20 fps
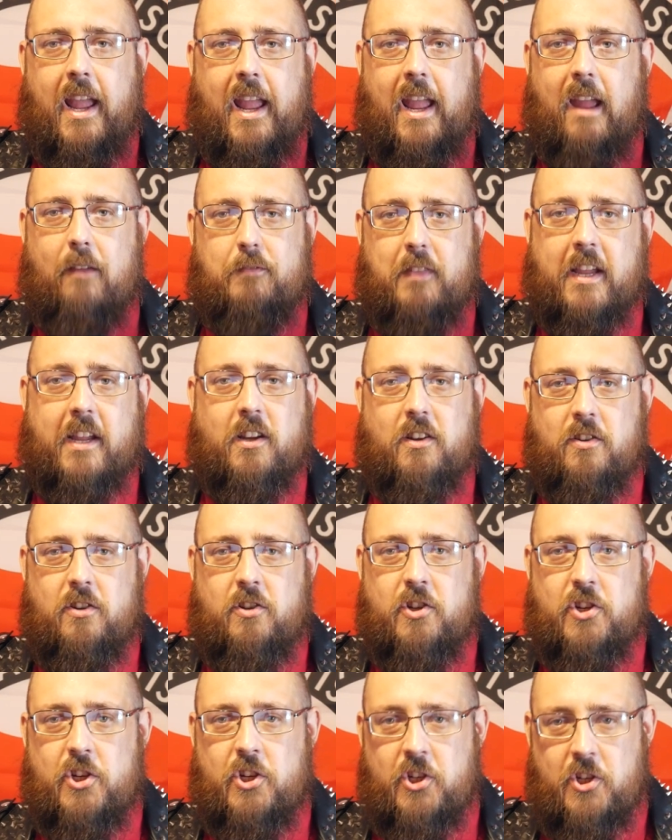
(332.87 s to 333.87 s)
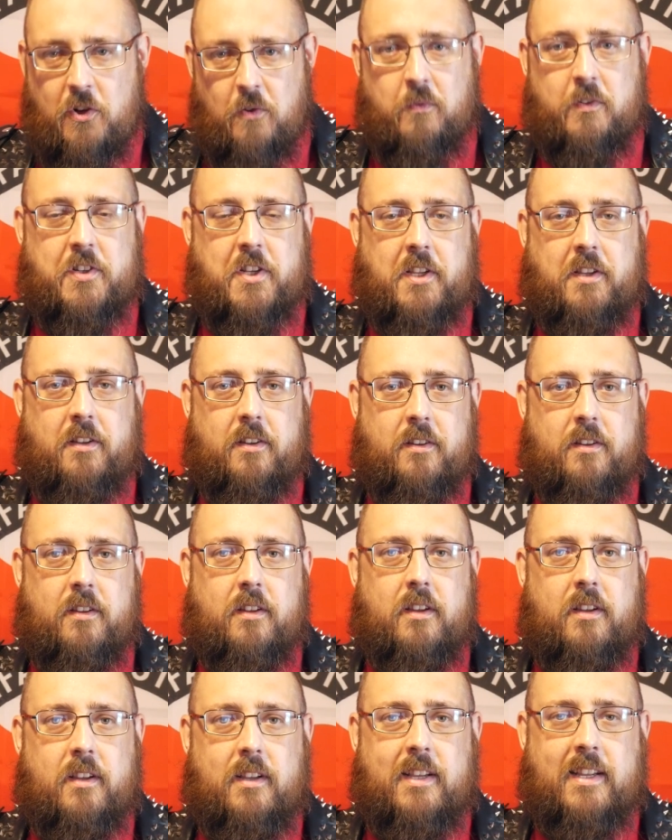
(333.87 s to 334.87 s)
If they can shoot
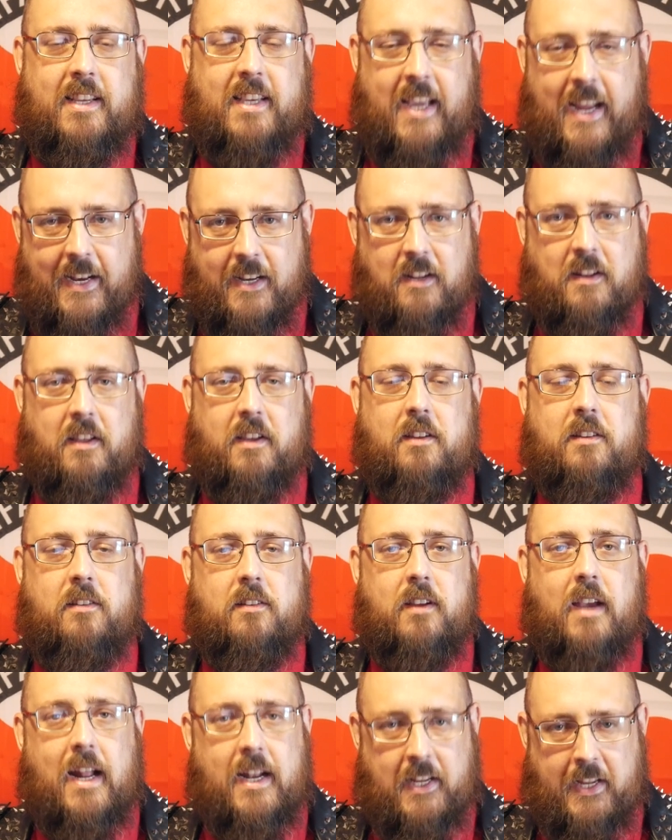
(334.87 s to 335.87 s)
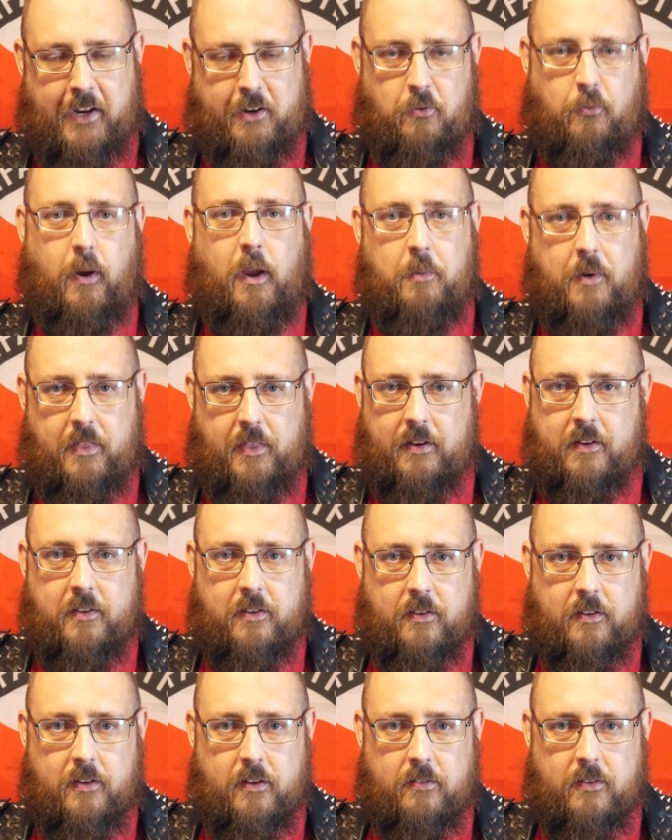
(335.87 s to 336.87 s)
Kennedy and get away with it,
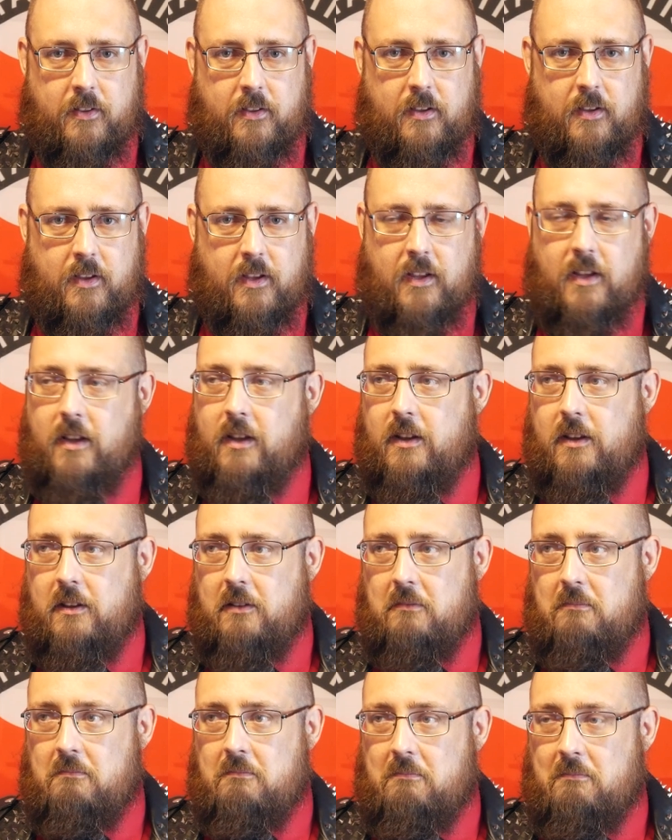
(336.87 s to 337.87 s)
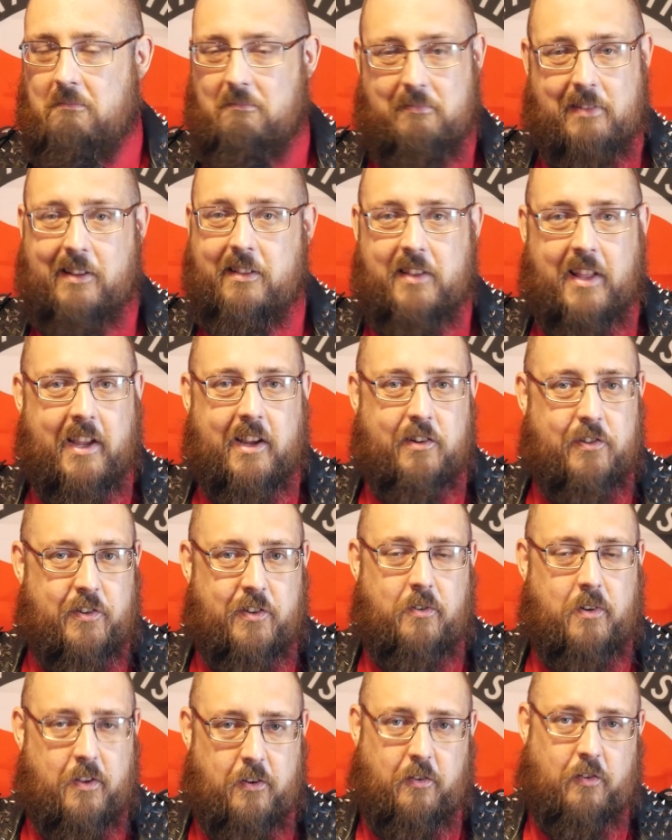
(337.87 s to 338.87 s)
then they can
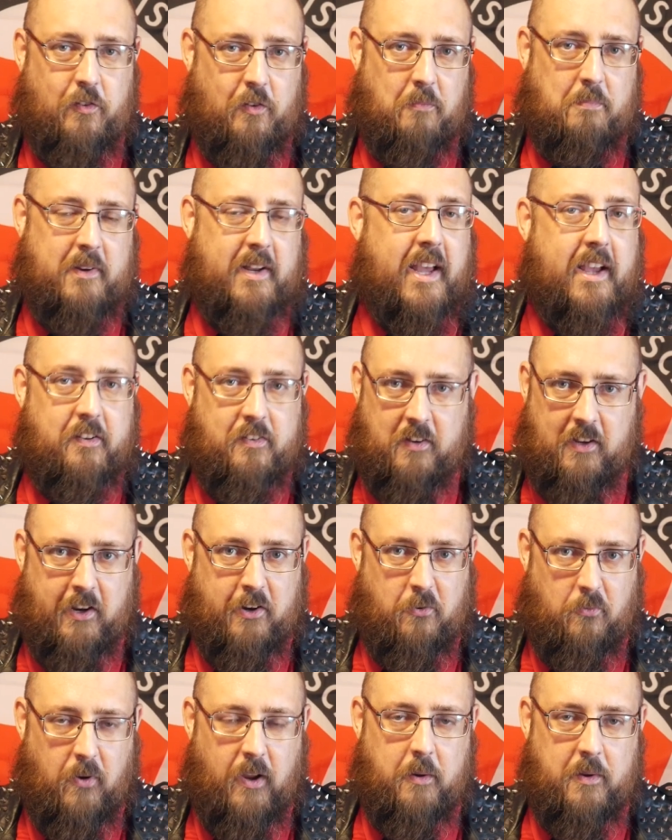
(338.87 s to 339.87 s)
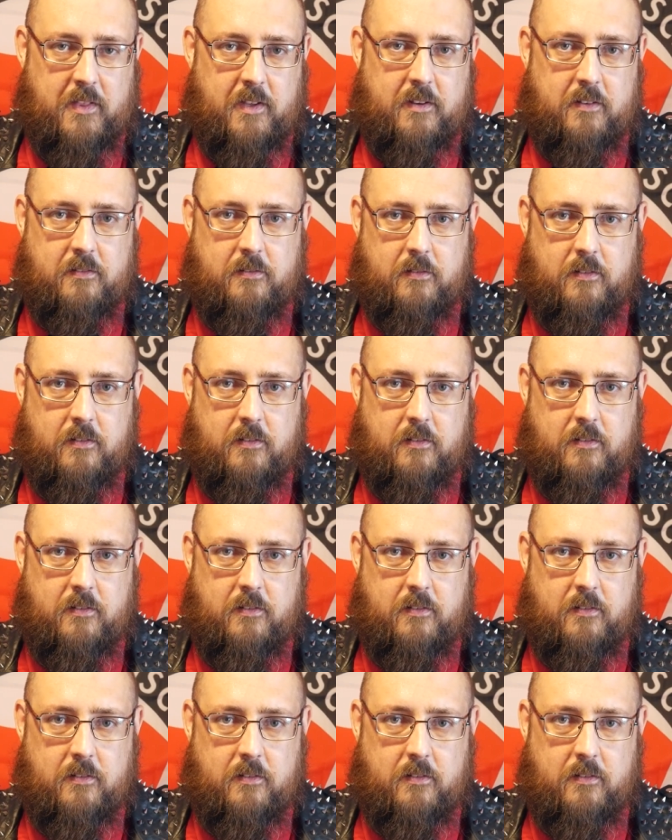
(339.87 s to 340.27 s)
shoot his stupid ass and get away with it.